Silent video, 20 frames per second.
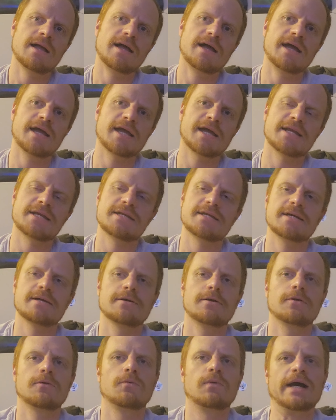And
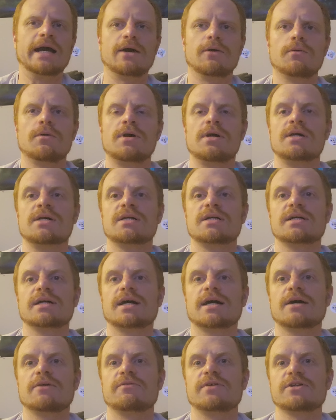wow,
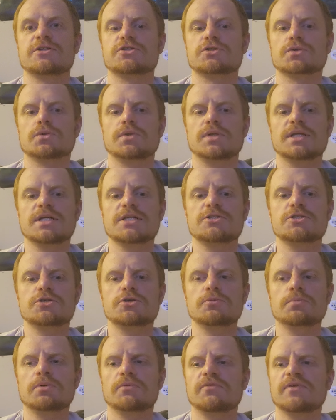eventually
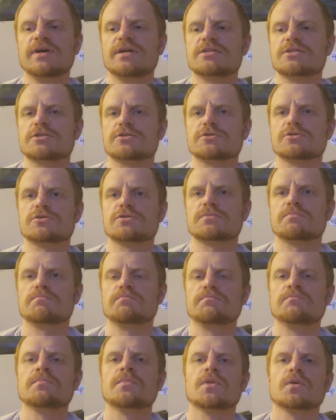2 professors,
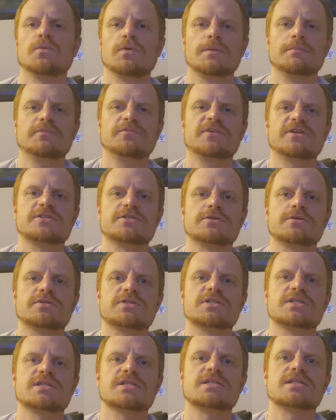one professor and
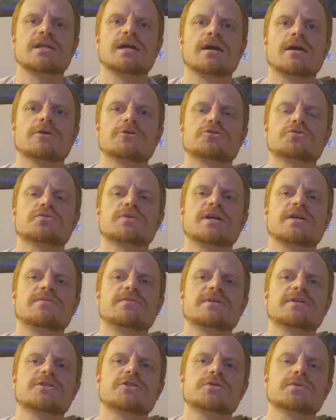assistant, are
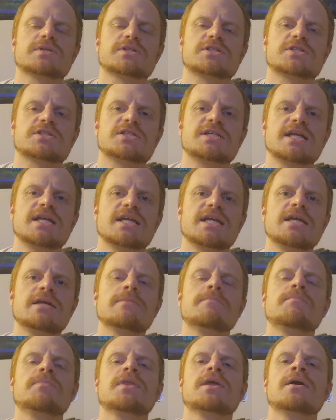traveling to a city
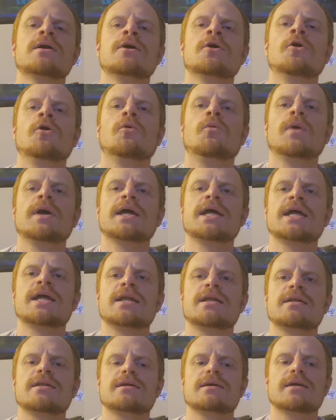
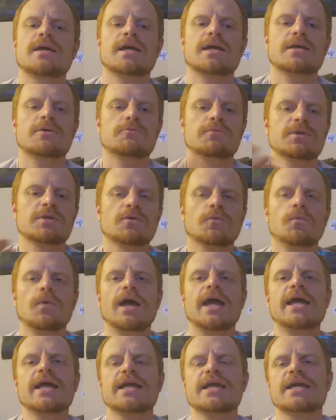when the
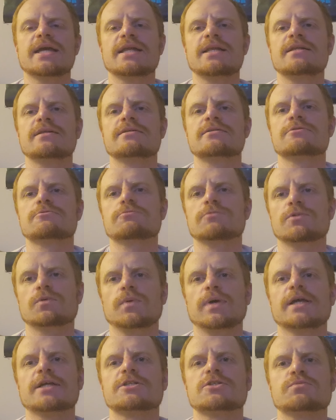
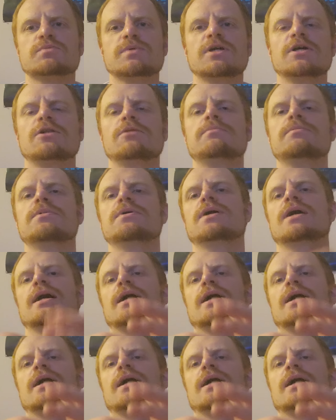wagon's wheel